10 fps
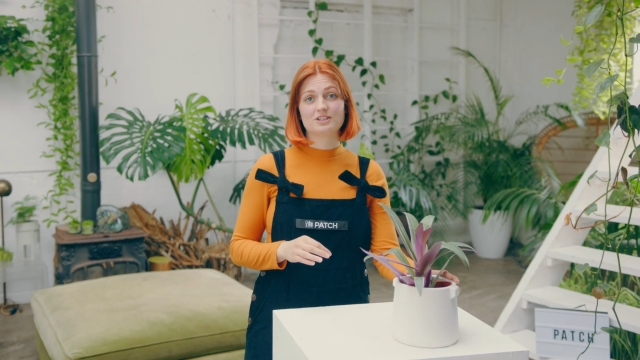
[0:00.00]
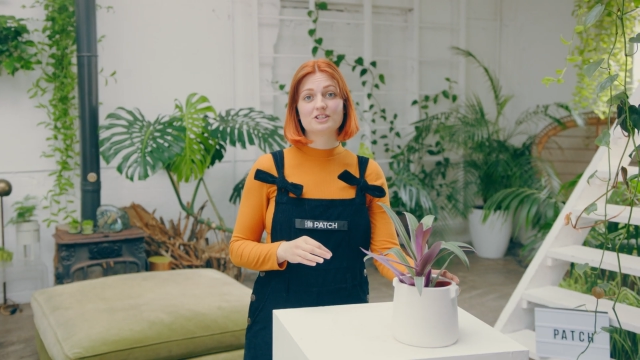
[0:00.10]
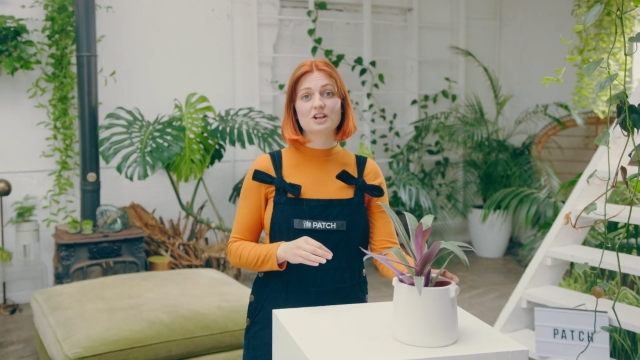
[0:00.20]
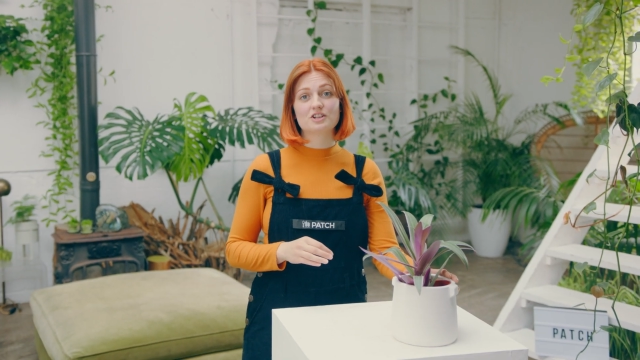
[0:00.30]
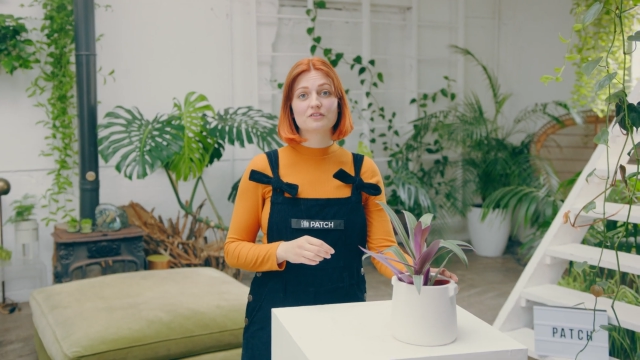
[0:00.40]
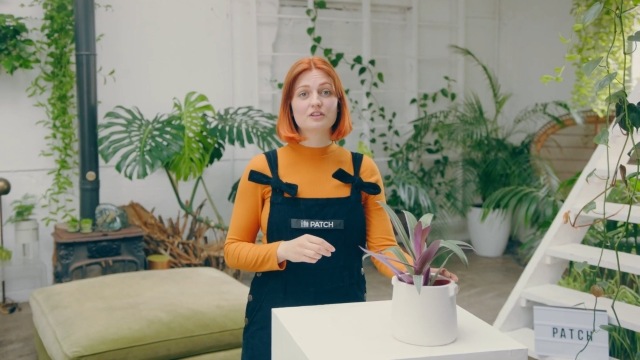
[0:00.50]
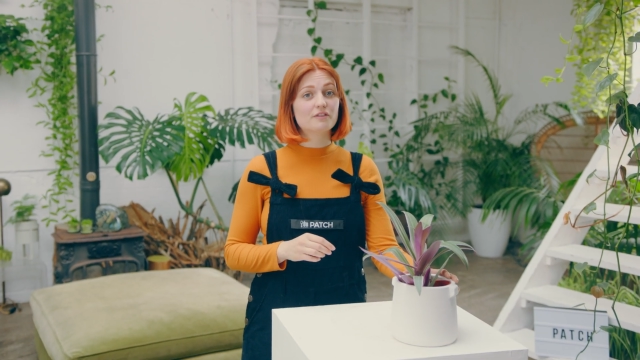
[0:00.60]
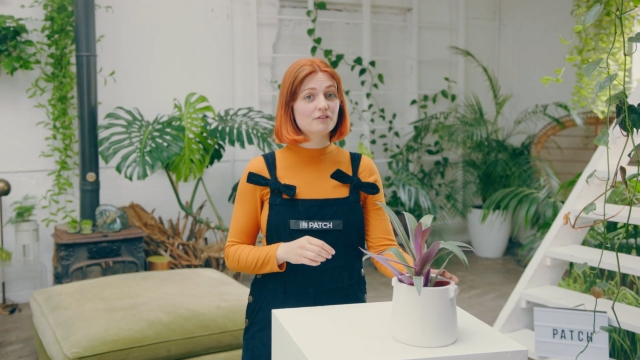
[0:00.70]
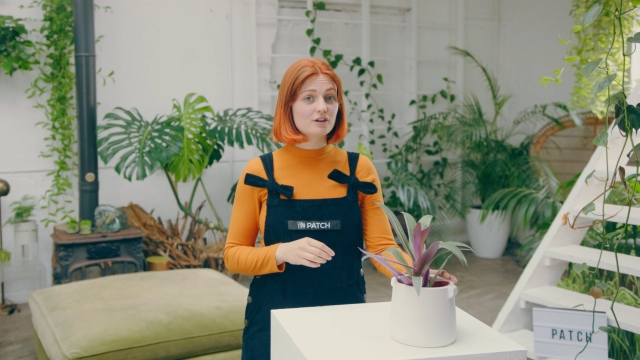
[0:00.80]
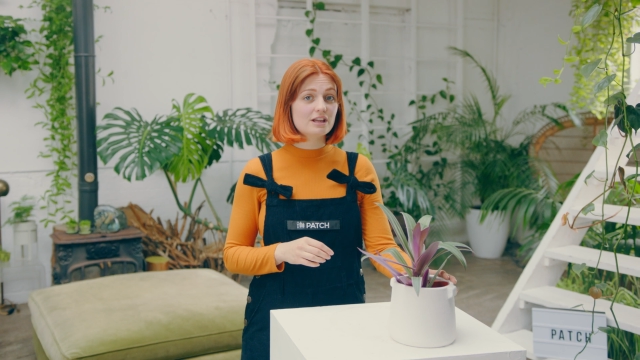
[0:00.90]
search for the
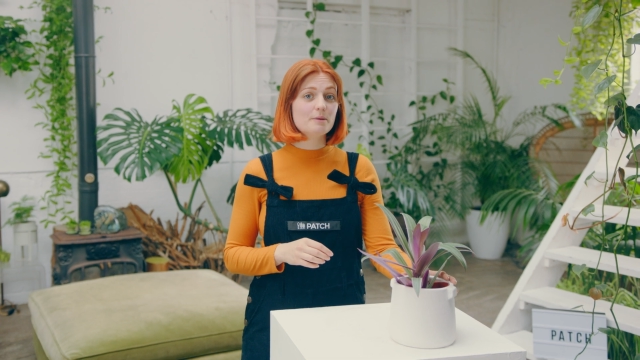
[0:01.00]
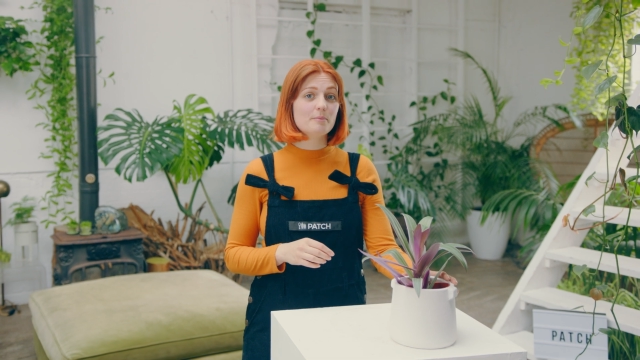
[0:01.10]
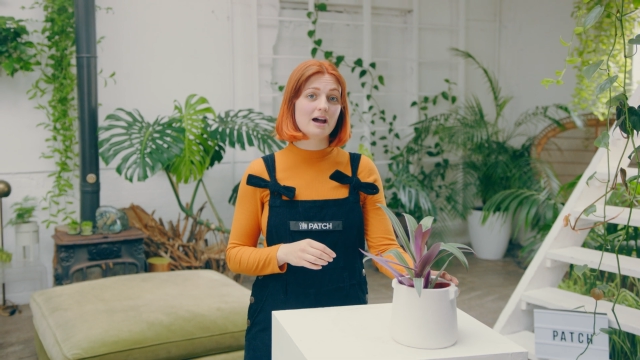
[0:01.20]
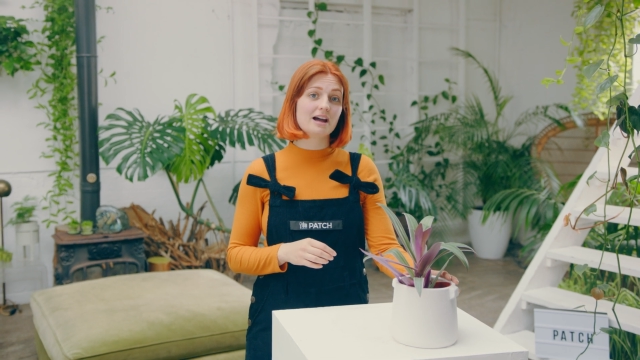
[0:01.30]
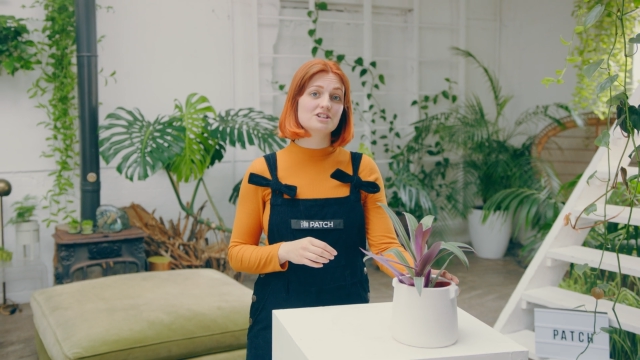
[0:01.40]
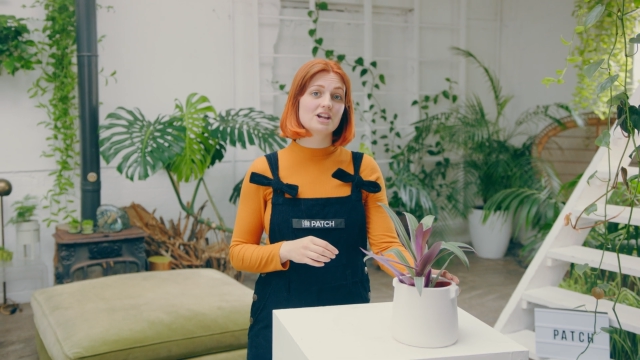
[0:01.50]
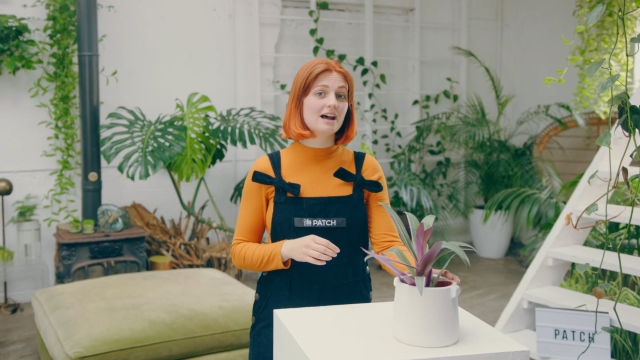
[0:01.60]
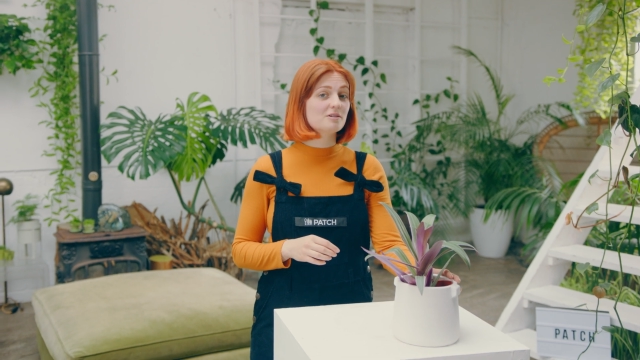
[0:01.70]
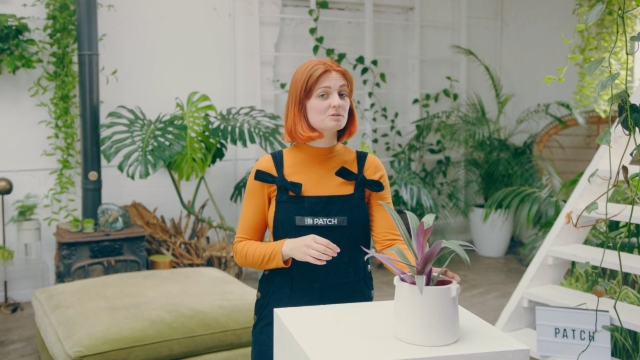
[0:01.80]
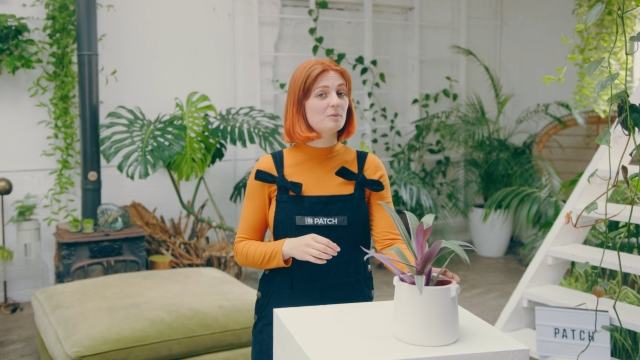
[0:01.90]
free Patch
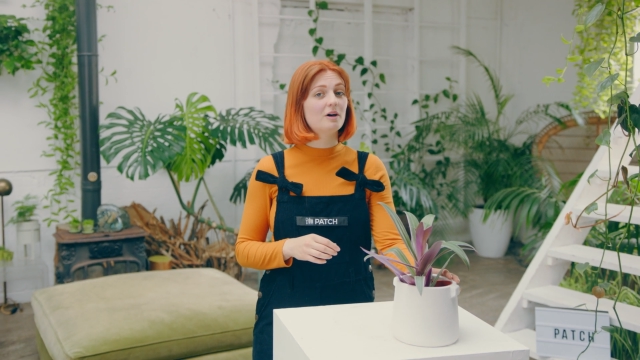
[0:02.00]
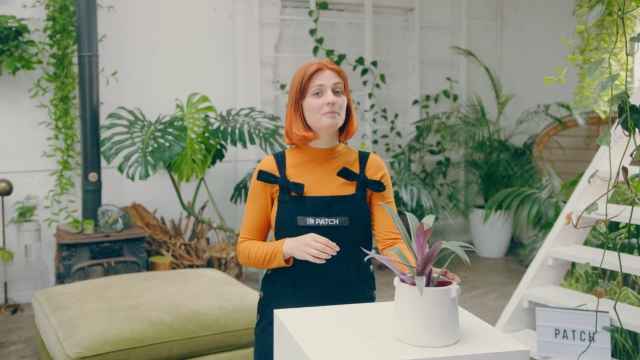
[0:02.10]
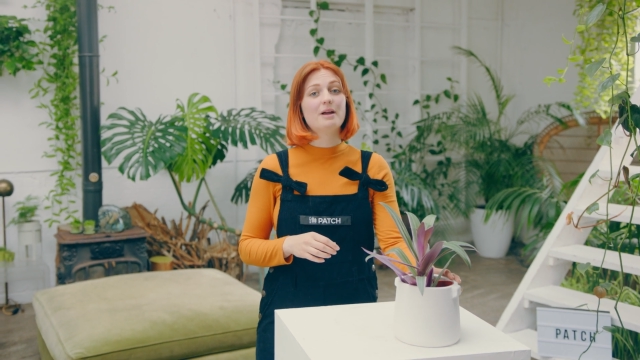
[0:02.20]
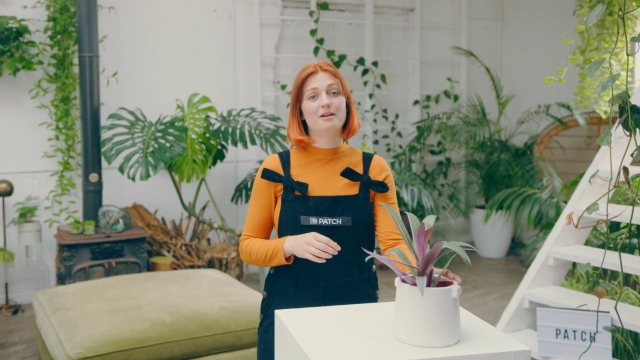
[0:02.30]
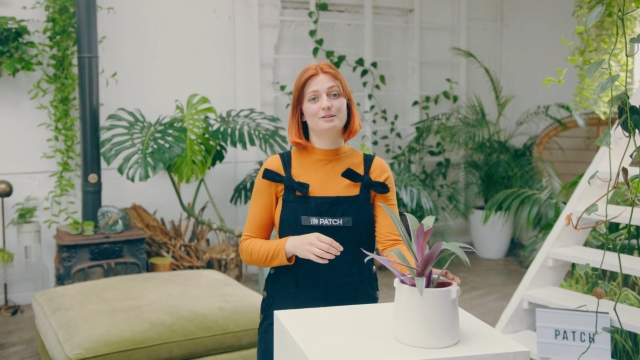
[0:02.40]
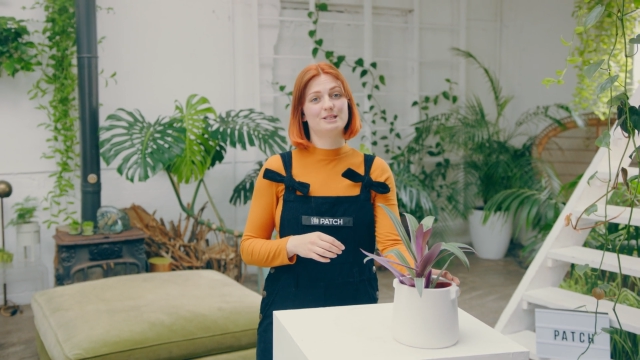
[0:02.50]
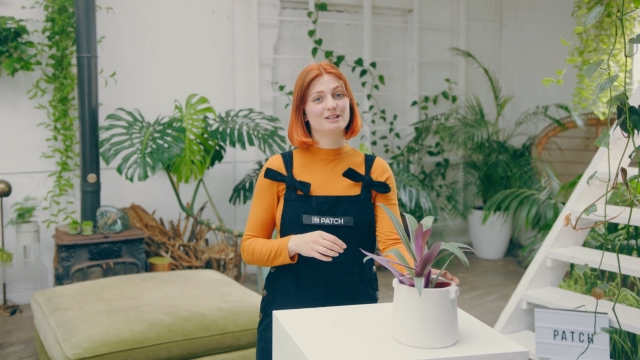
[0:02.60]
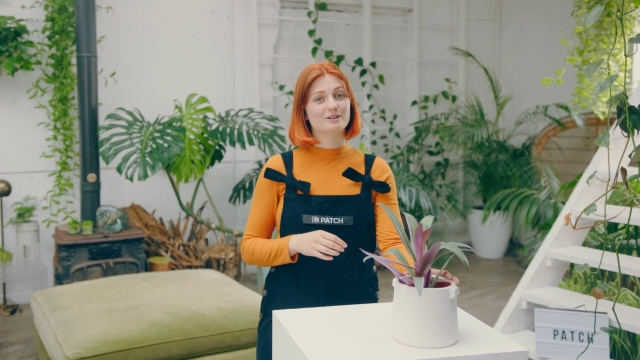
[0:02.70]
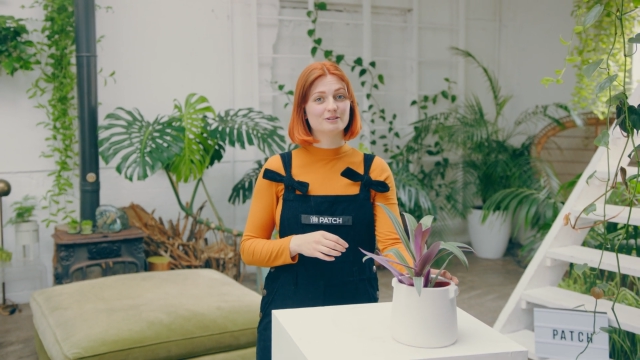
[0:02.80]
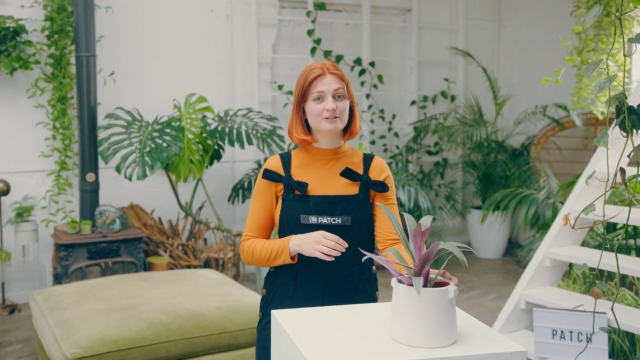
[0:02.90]
Houseplant
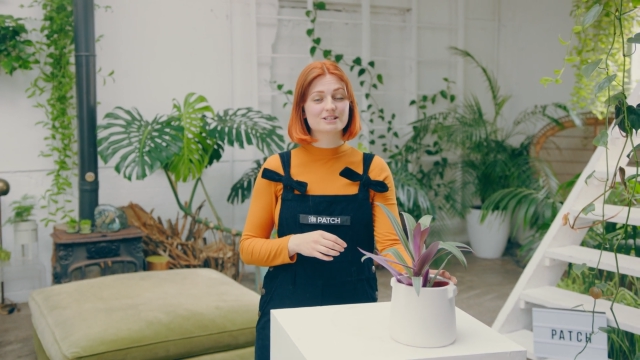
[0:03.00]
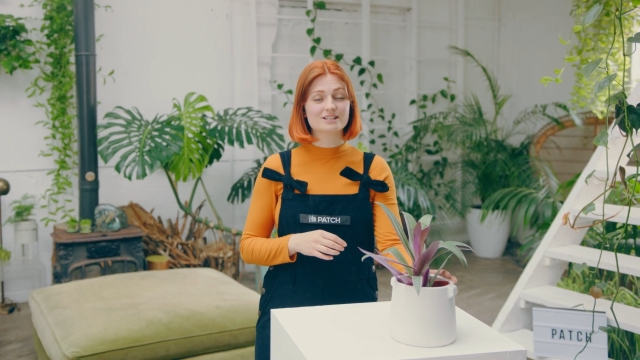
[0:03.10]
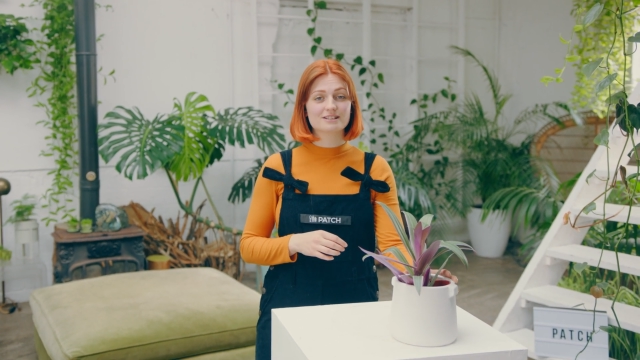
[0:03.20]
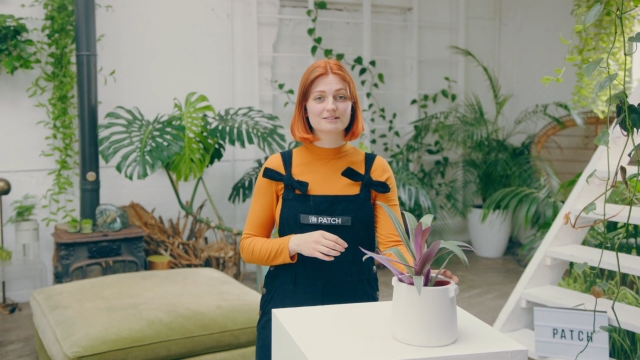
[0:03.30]
Parenting course.